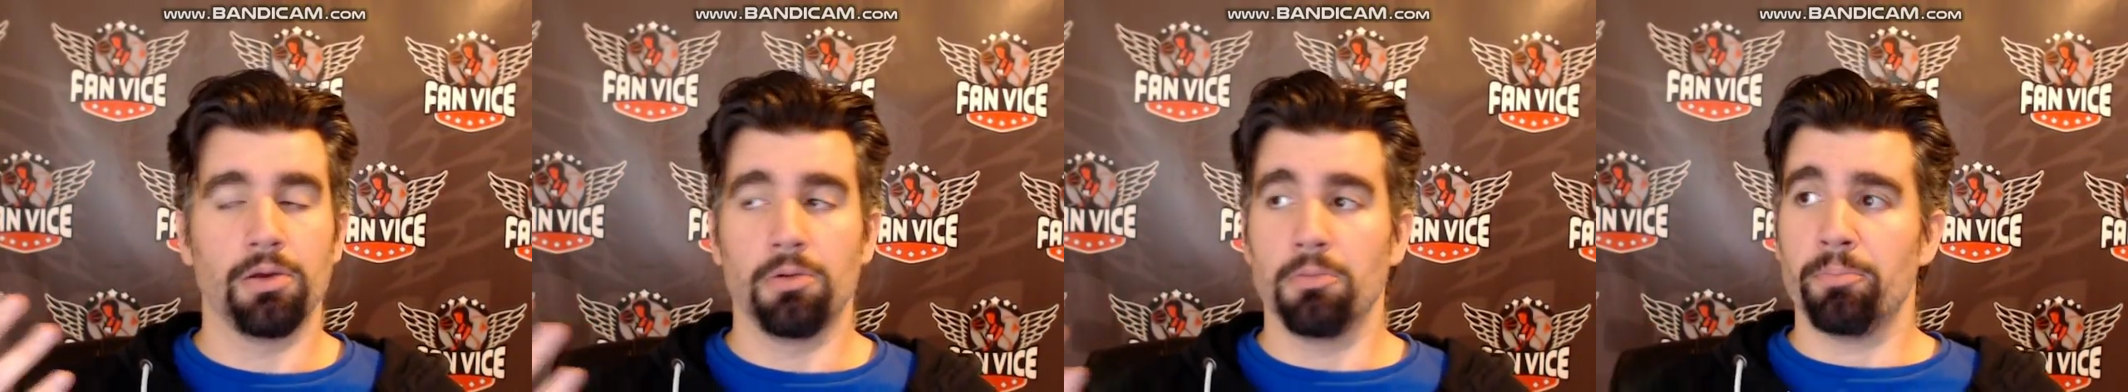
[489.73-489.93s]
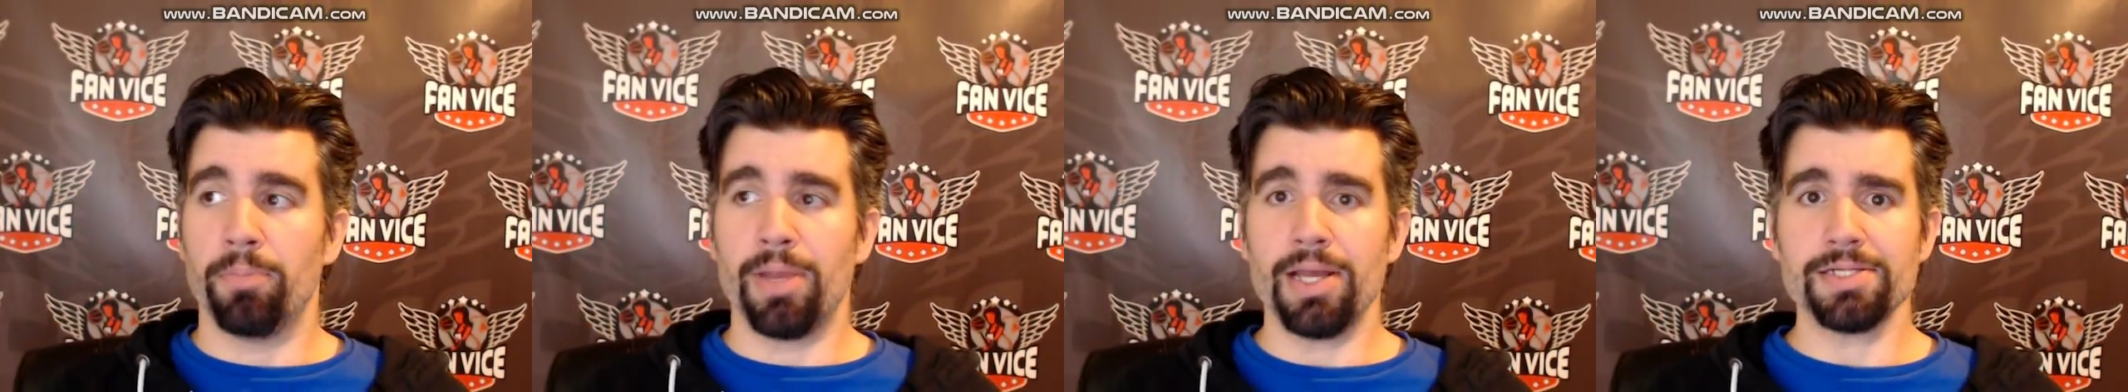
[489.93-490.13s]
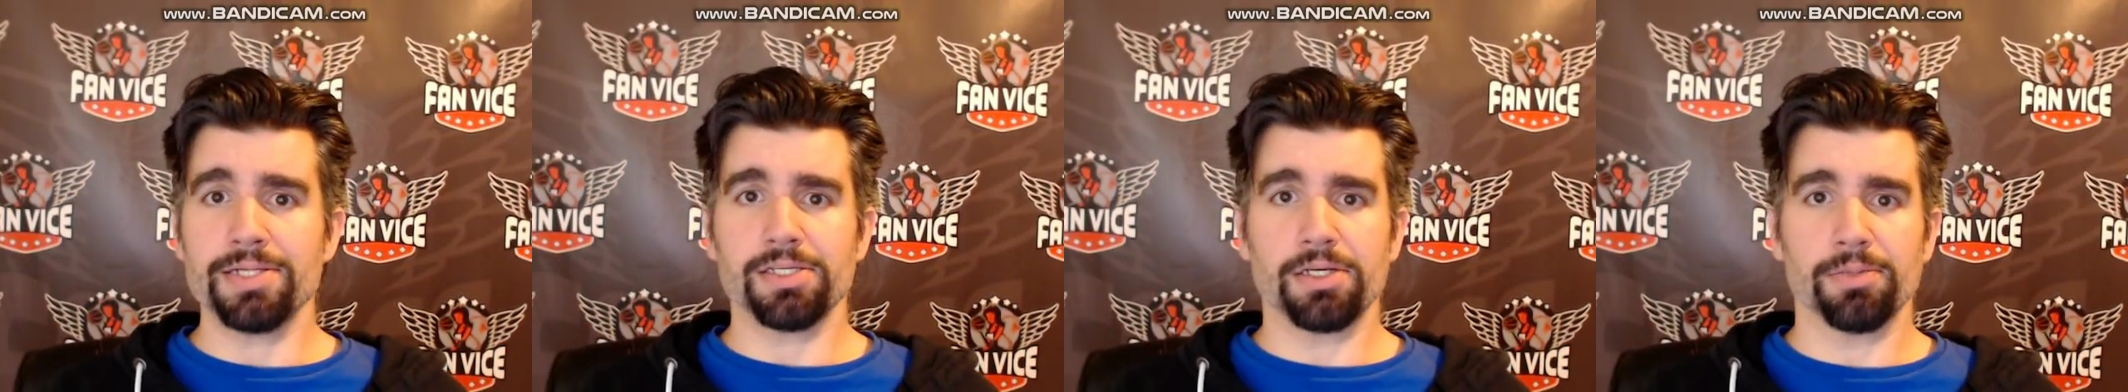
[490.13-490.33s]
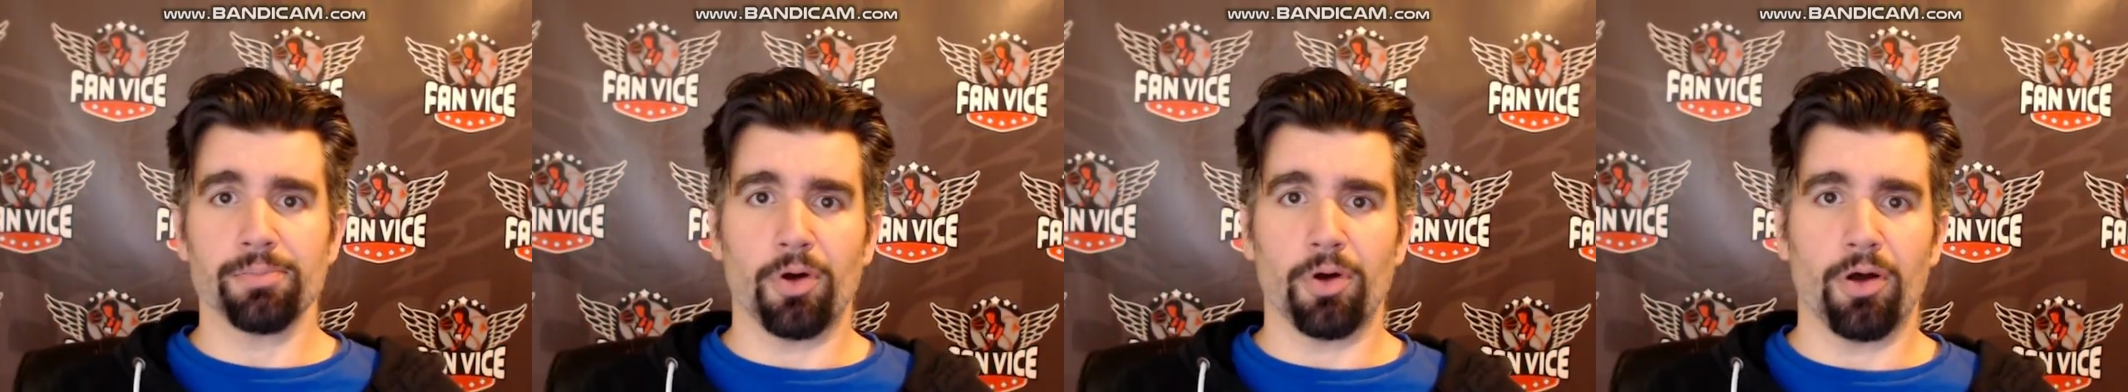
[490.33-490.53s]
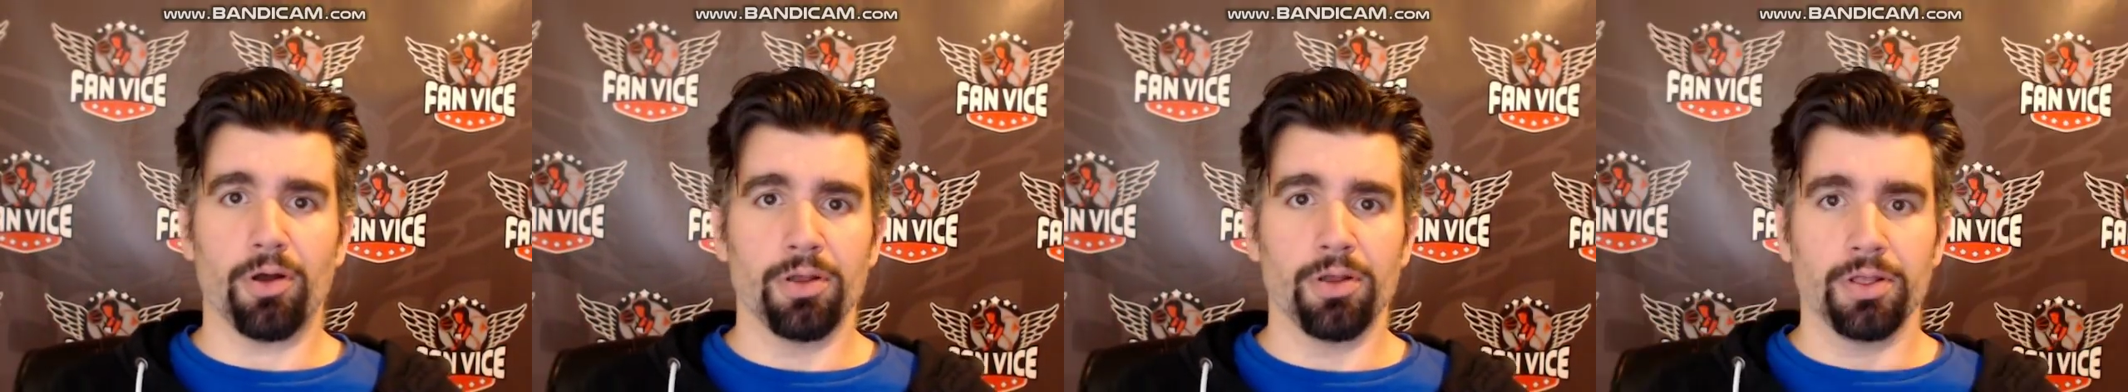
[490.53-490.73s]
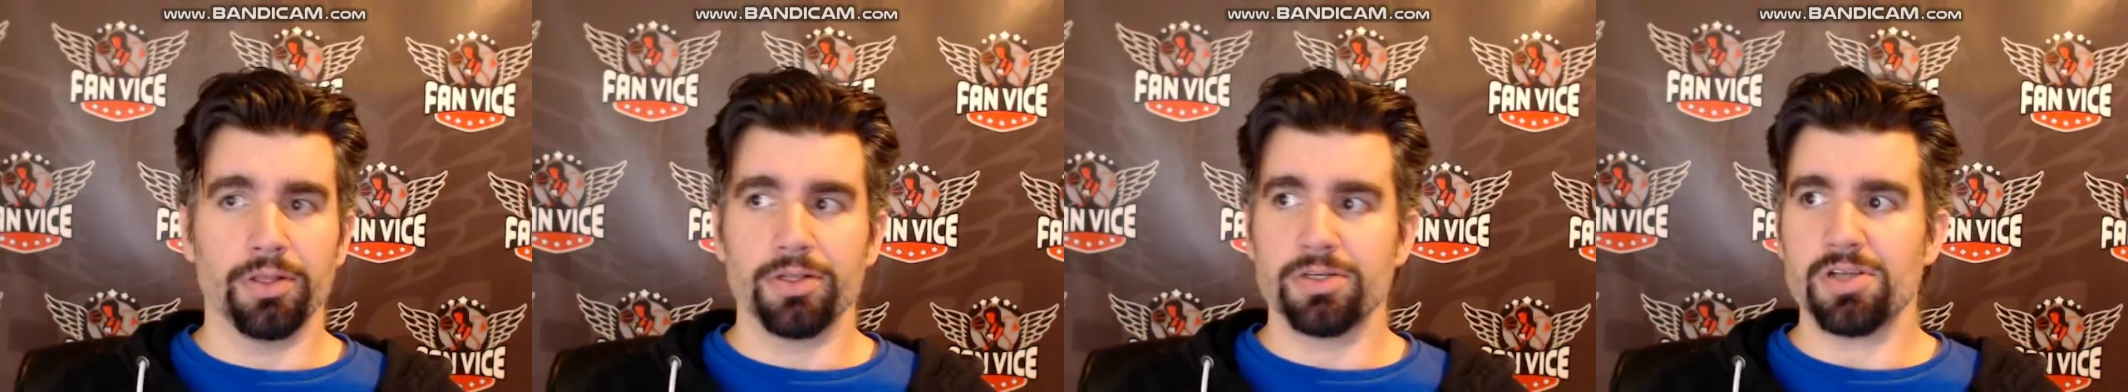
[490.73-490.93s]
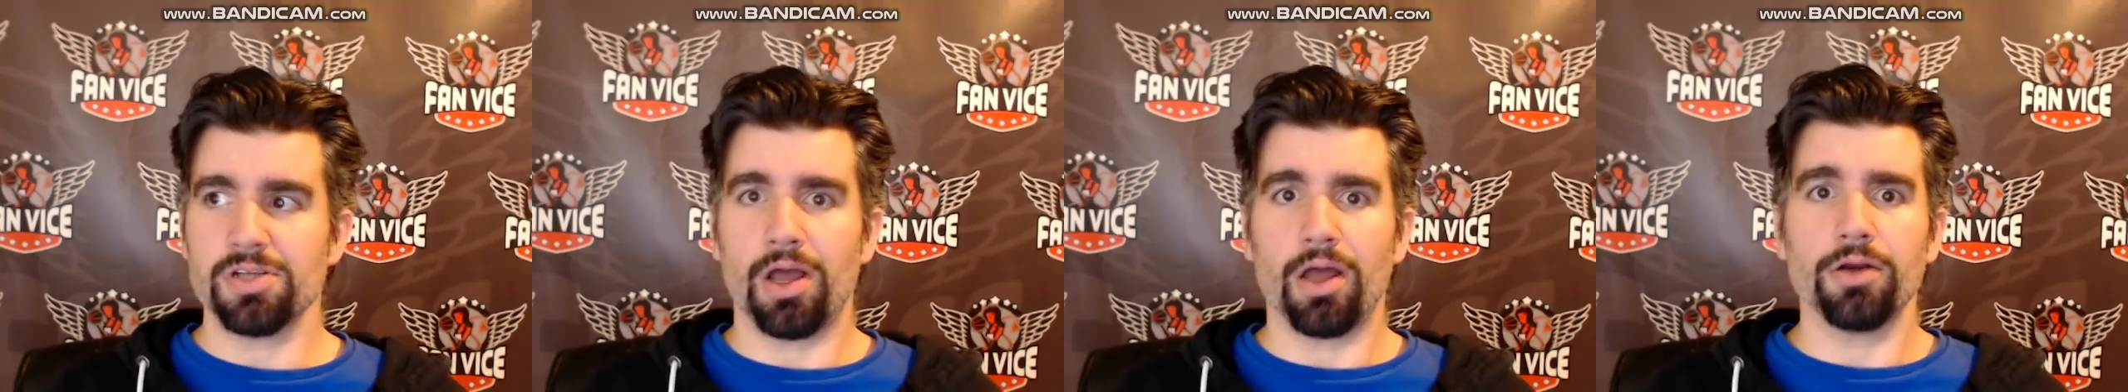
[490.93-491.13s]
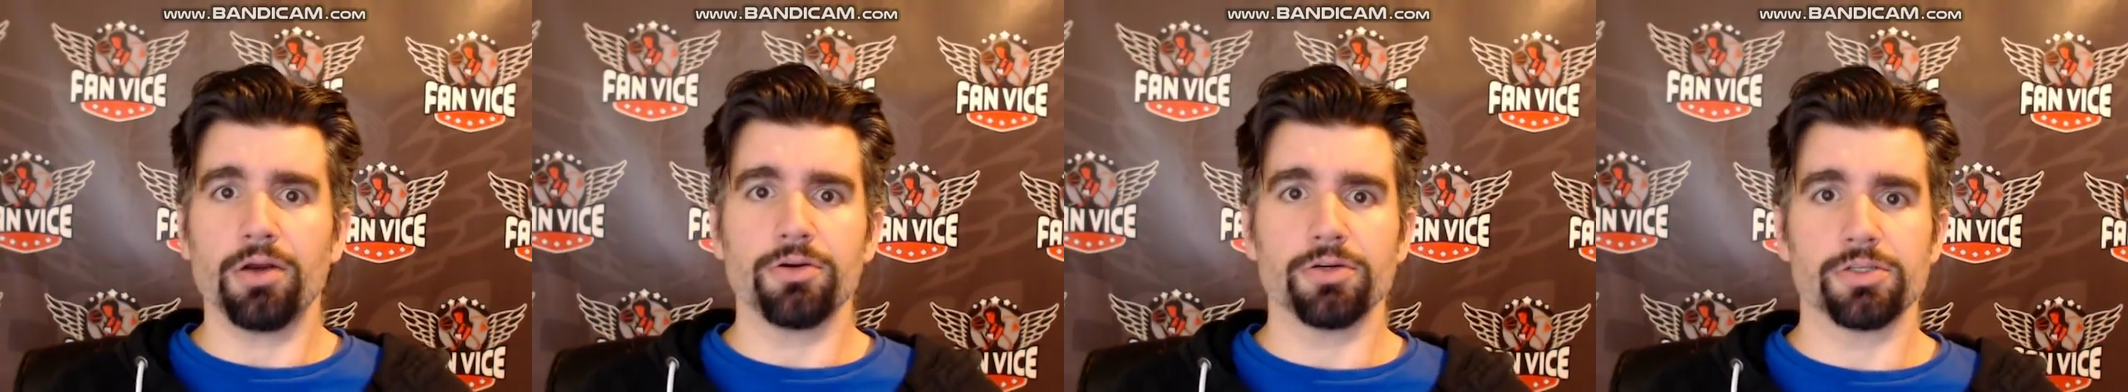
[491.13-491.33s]
Basketball, there's
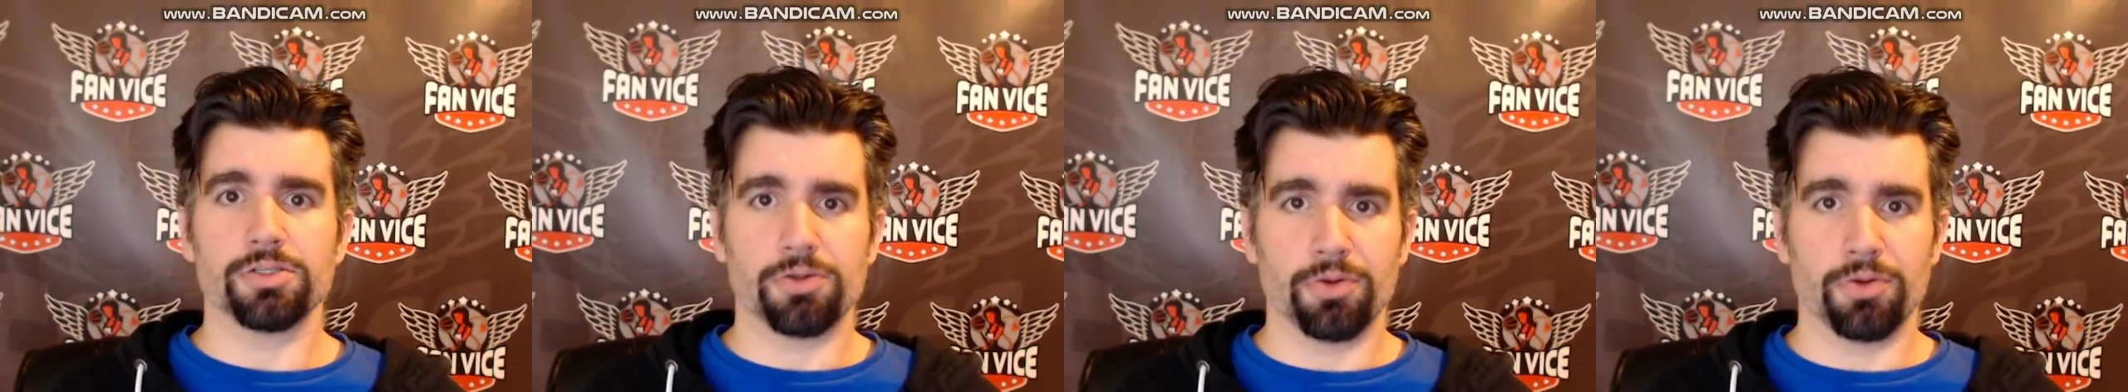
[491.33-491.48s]
100